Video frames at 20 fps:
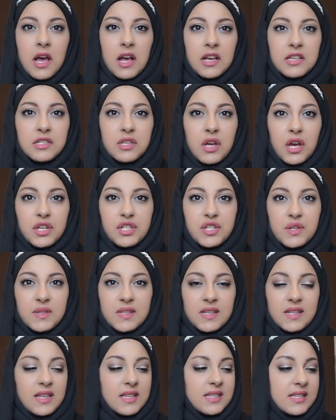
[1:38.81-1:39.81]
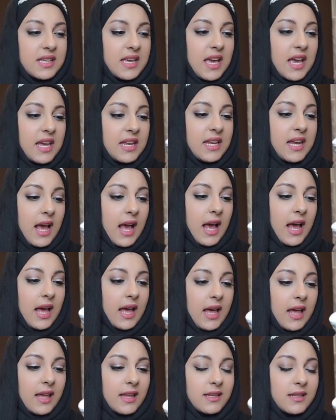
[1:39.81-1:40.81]
I started using this again
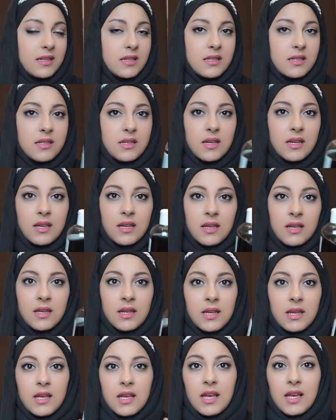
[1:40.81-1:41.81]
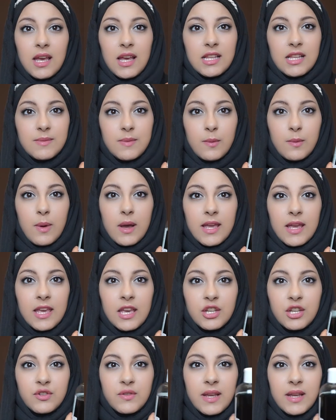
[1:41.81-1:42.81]
and it's been working
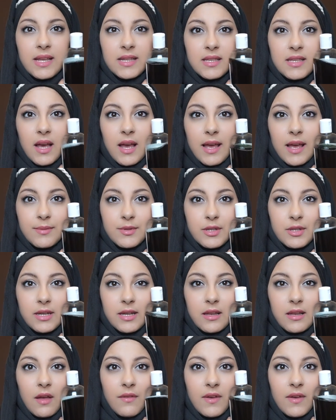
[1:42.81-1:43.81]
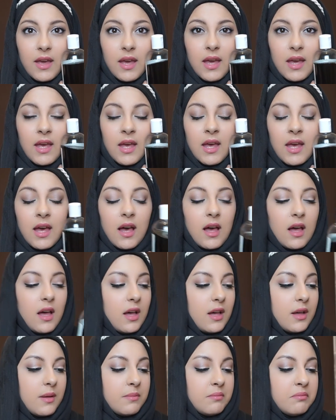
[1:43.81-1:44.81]
a treat. I absolutely love it.
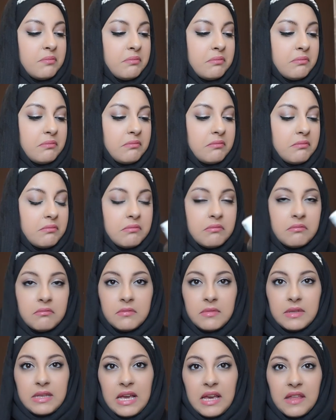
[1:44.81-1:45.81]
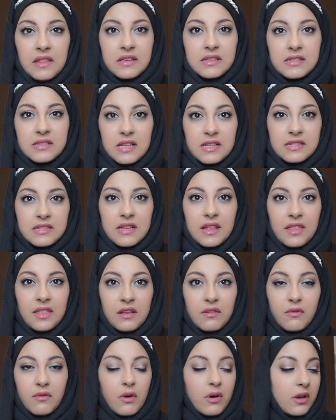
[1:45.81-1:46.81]
Yeah, there's
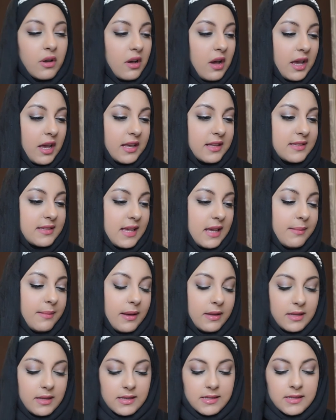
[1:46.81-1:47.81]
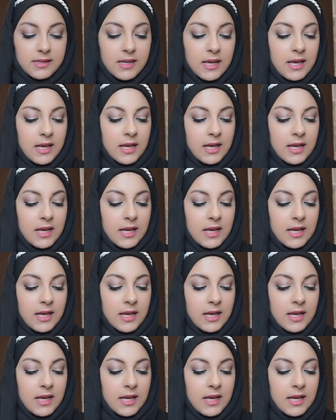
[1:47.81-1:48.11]
nothing wrong I could say about this.